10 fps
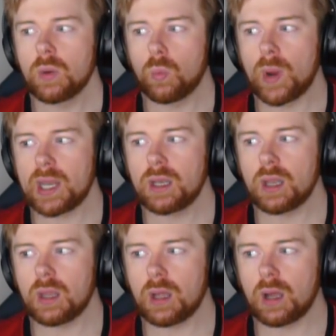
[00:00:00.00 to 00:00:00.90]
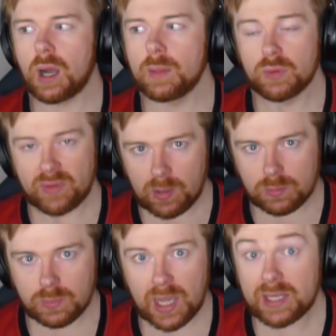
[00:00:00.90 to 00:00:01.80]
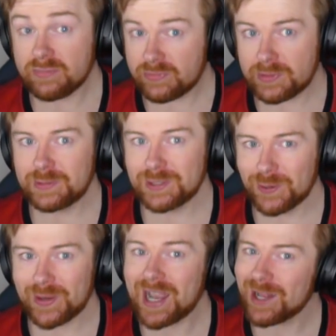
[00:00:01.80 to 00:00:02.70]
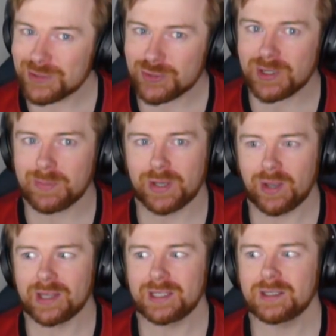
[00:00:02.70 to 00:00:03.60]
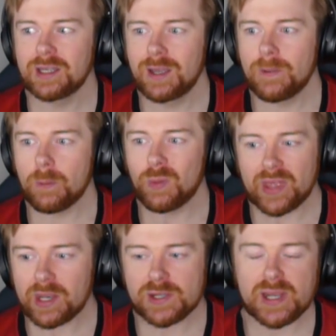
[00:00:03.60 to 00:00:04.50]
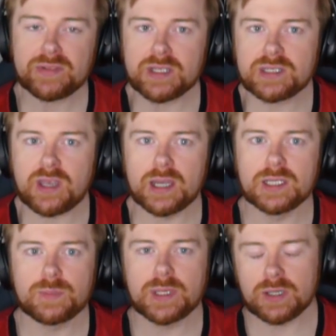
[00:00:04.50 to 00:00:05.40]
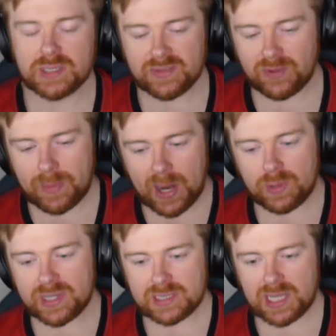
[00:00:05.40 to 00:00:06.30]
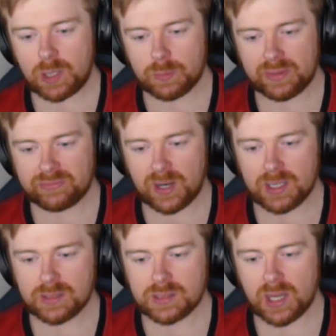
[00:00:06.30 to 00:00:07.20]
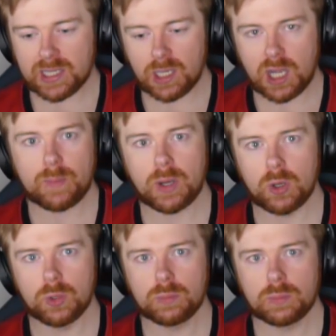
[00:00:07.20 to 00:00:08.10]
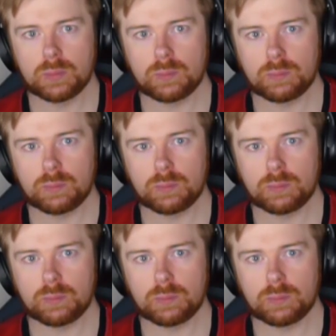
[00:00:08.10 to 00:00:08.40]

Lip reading: When I move out, and if I can stream at night, well, then I don't have to decide, because if I'm out in the day with my friends, I can come home,